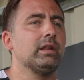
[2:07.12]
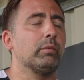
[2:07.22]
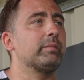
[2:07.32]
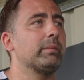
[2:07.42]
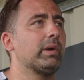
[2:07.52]
that
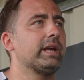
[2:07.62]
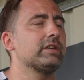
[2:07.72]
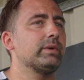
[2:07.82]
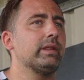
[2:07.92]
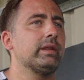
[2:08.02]
we've been
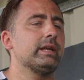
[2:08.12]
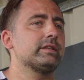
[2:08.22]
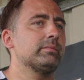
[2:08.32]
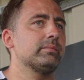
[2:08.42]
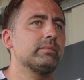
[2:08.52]
pleased with, and then
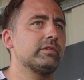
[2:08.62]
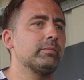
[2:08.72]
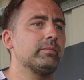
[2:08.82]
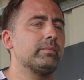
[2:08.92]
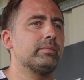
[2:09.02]
some